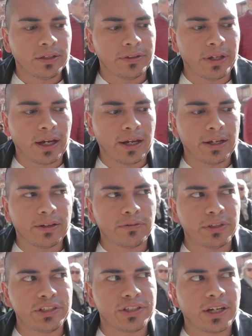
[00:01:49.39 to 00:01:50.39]
that
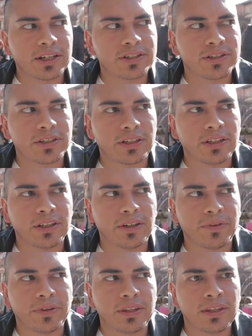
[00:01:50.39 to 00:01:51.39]

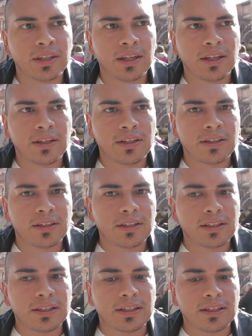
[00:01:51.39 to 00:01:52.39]
rejection
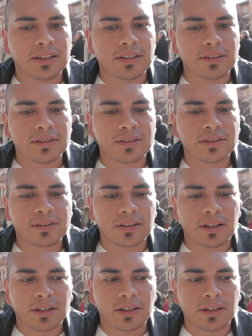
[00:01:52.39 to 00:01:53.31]
is